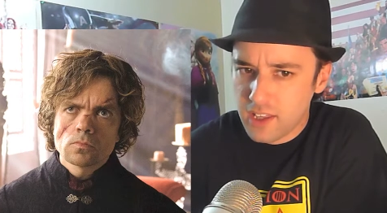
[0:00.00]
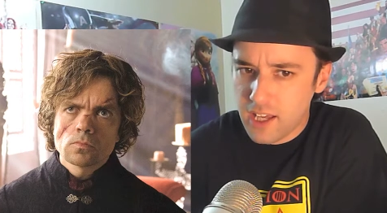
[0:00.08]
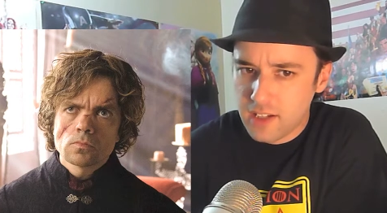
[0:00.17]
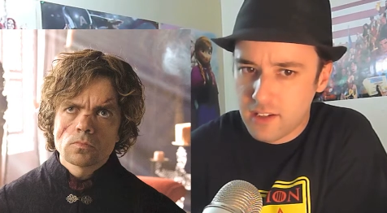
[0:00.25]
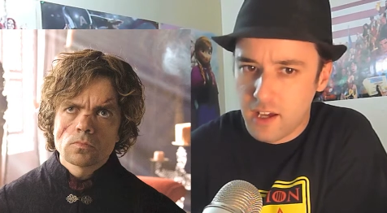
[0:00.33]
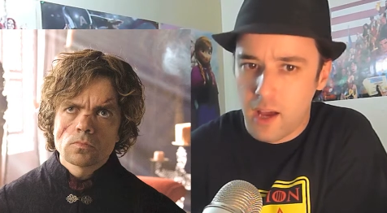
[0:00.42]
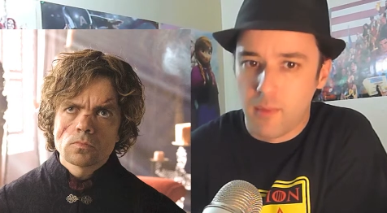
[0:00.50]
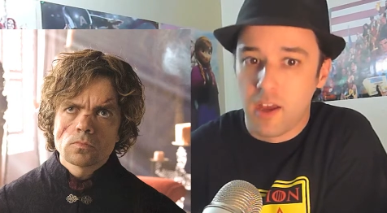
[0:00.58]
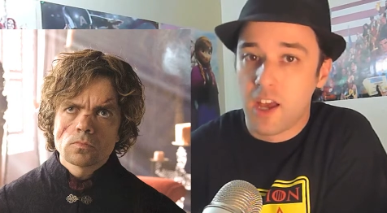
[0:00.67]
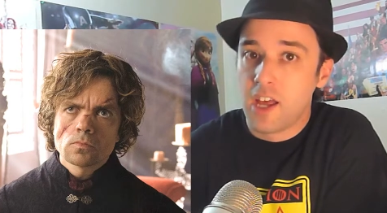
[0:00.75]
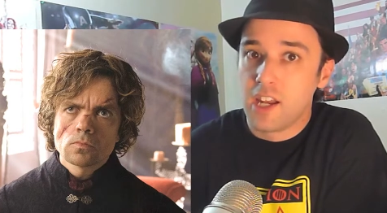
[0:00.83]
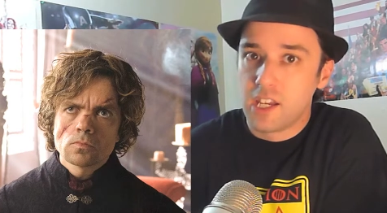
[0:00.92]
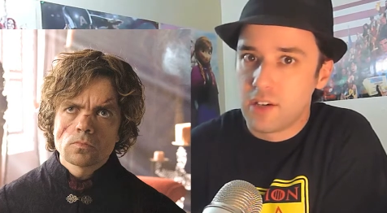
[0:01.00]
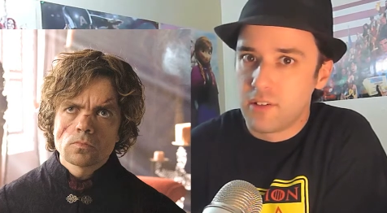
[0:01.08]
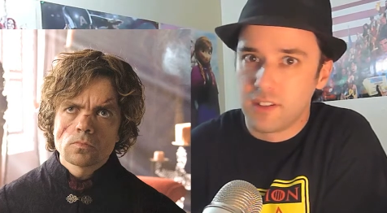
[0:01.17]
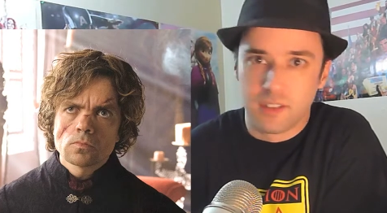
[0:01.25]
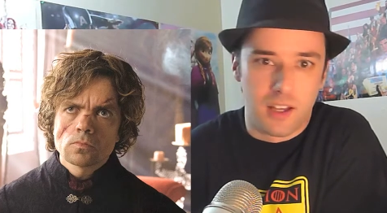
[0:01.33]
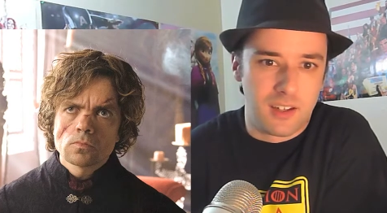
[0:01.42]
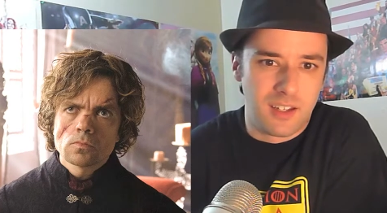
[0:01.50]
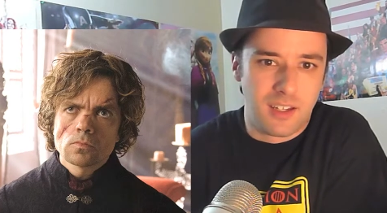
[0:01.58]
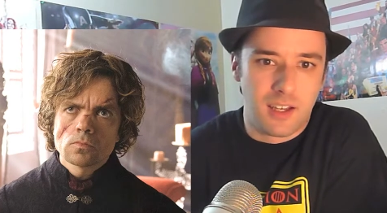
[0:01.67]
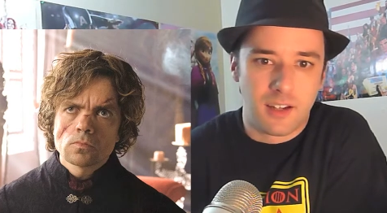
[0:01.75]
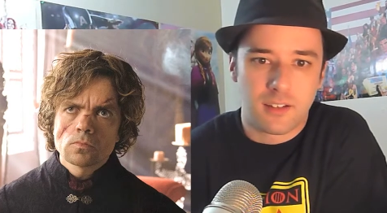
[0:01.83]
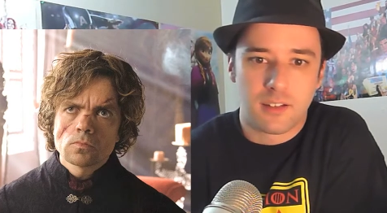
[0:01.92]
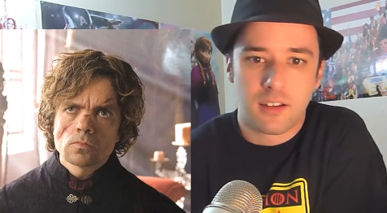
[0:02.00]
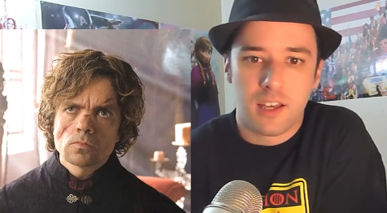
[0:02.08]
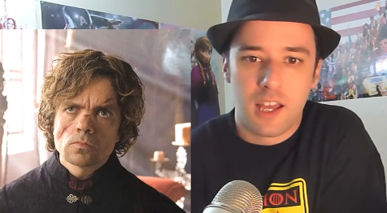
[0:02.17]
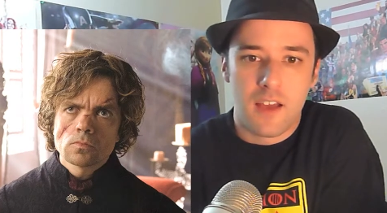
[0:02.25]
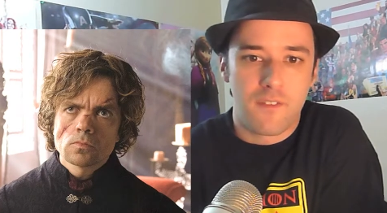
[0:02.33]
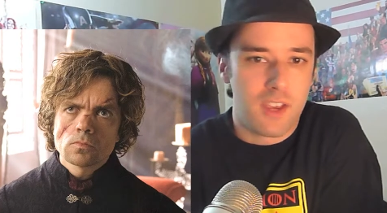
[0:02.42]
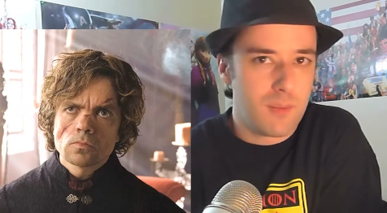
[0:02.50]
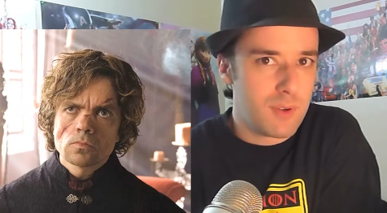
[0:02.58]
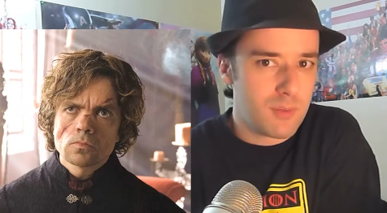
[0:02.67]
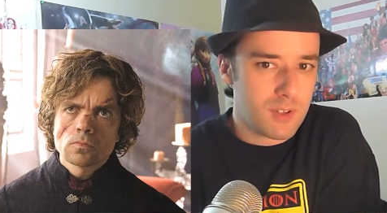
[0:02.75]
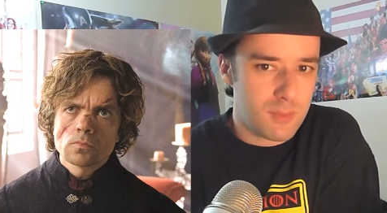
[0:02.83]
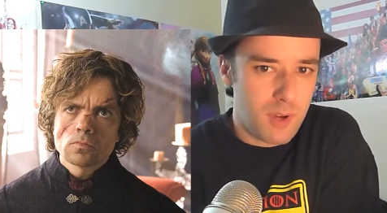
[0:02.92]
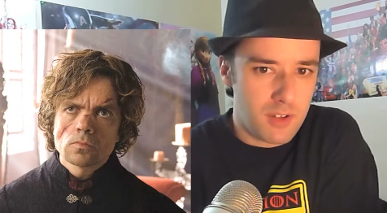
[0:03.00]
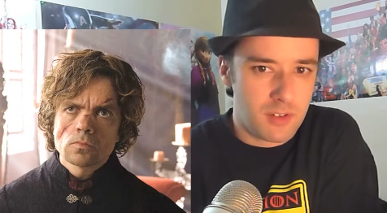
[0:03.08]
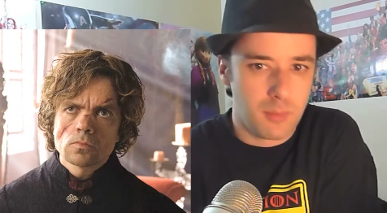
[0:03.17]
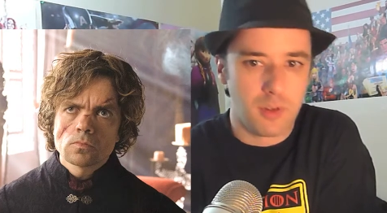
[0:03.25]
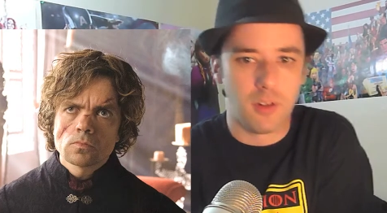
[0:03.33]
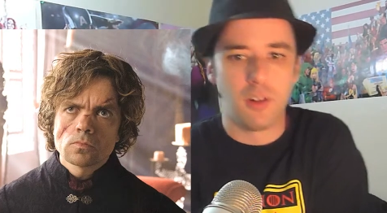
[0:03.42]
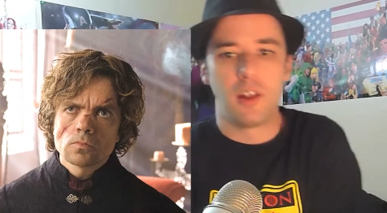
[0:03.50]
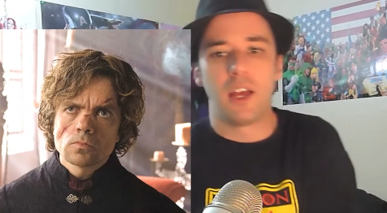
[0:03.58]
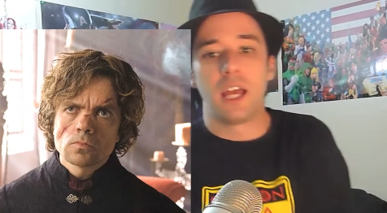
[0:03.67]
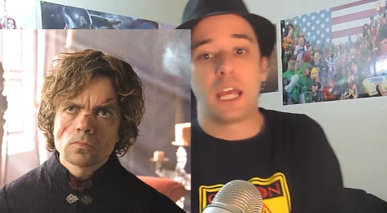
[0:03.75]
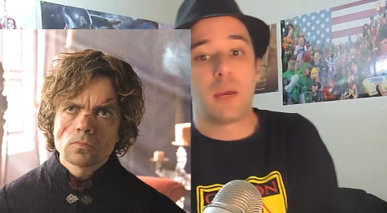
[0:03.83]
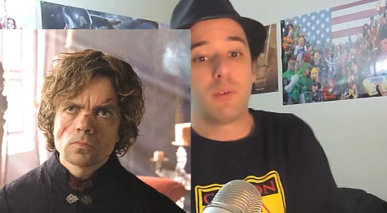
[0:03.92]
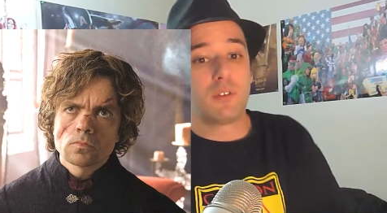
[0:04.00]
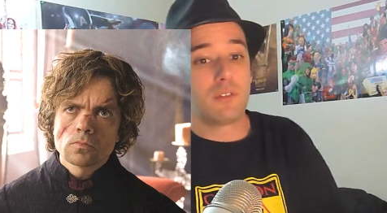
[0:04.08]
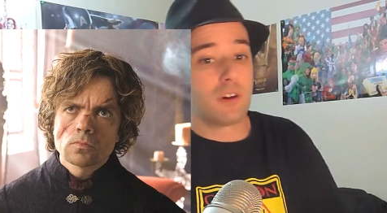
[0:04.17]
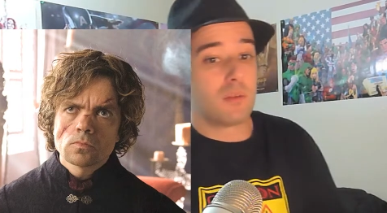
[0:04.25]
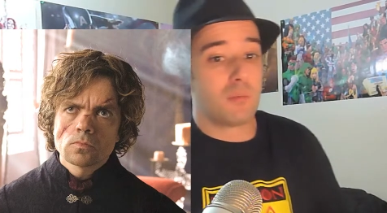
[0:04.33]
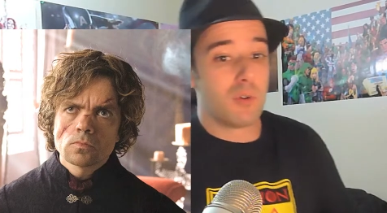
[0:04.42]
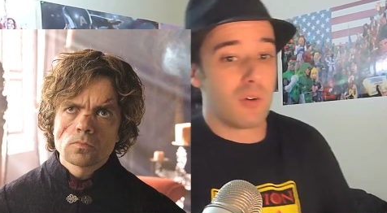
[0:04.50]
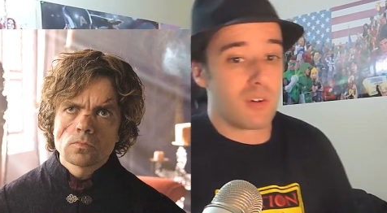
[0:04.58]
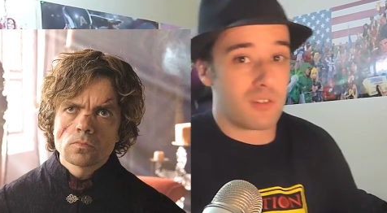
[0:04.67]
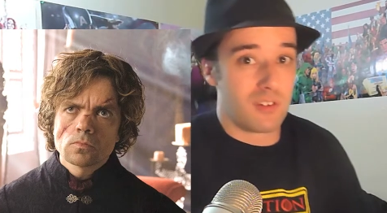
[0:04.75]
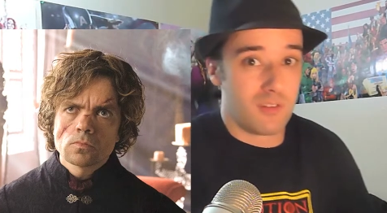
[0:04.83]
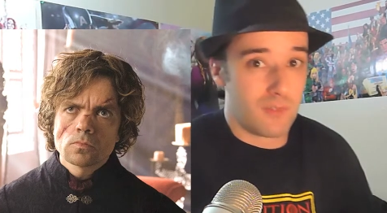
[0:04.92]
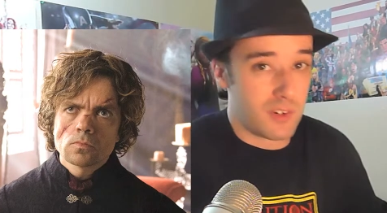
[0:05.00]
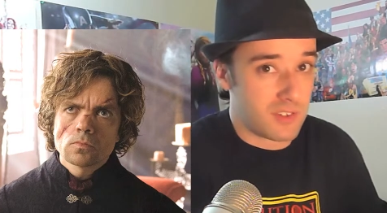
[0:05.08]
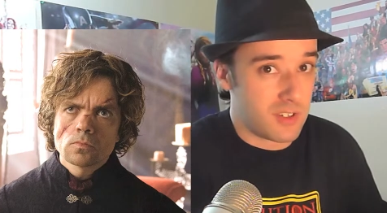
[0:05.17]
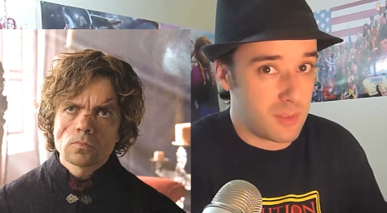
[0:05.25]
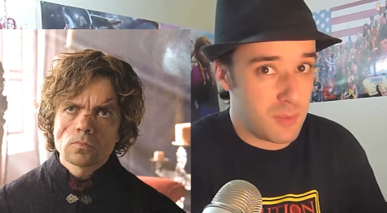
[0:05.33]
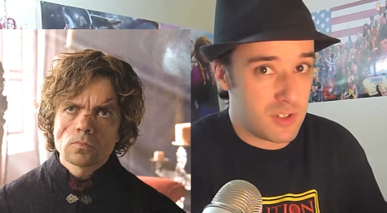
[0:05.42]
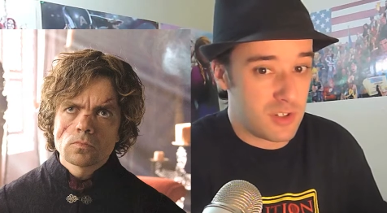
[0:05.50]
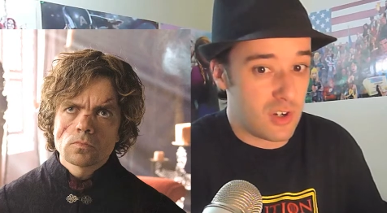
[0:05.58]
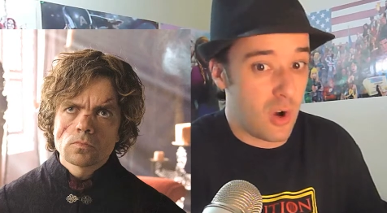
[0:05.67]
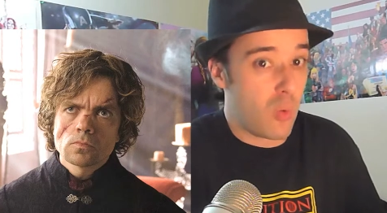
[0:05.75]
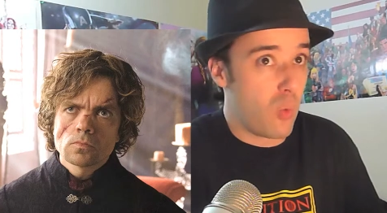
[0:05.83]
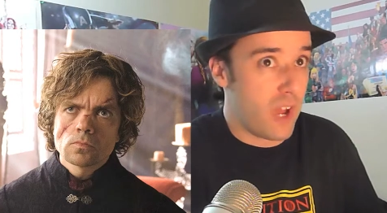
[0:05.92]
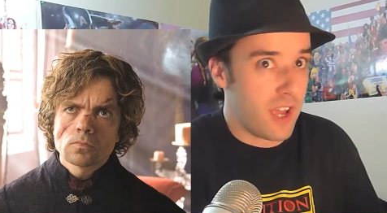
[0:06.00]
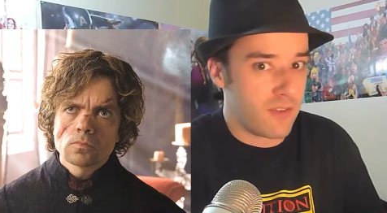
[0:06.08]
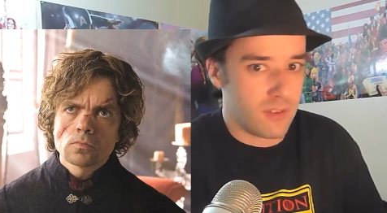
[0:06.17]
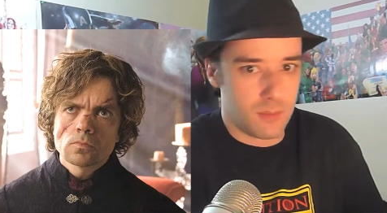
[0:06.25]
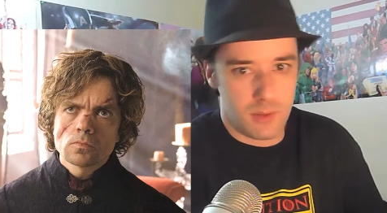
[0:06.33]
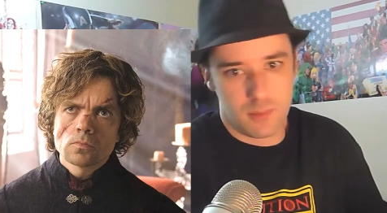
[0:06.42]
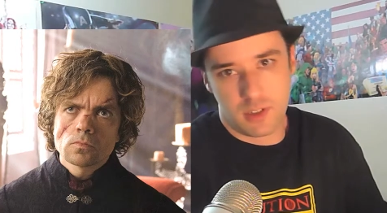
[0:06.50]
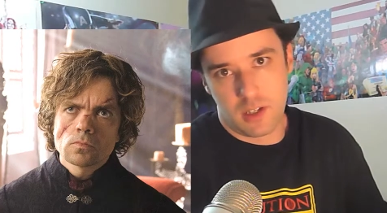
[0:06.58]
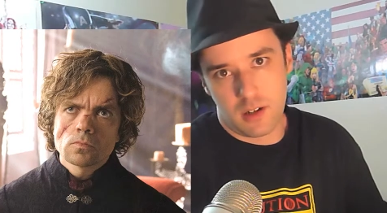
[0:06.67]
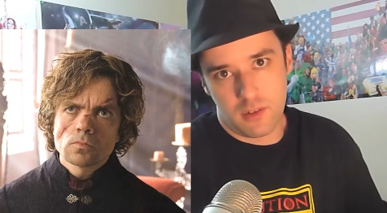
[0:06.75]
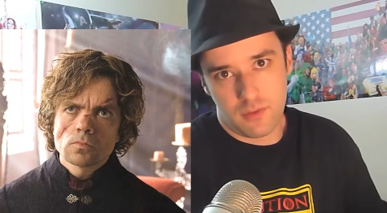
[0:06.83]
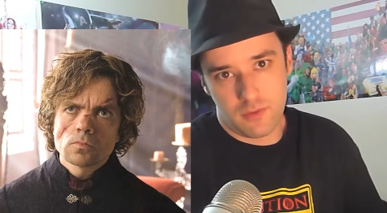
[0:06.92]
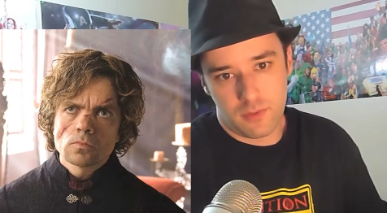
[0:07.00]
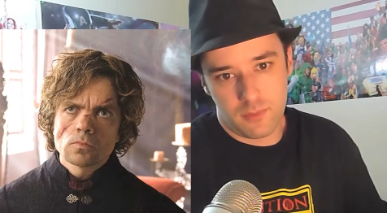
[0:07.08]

Speaker 1: that time, Tyrion is not an idiot. If he had been responsible, he would have done more to divert suspicion away from himself.